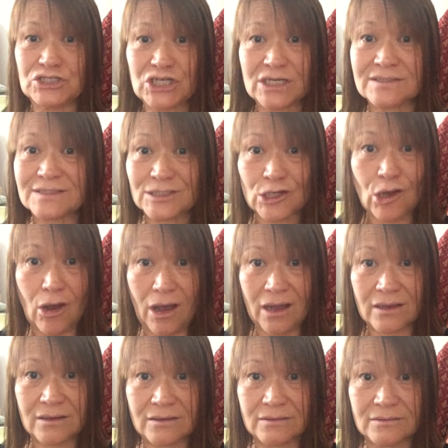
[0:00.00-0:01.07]
just to
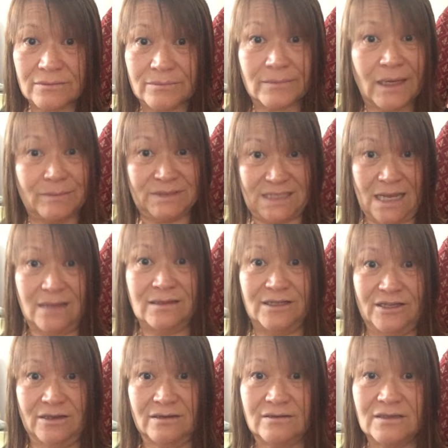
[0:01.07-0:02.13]
gawk, I'm telling you.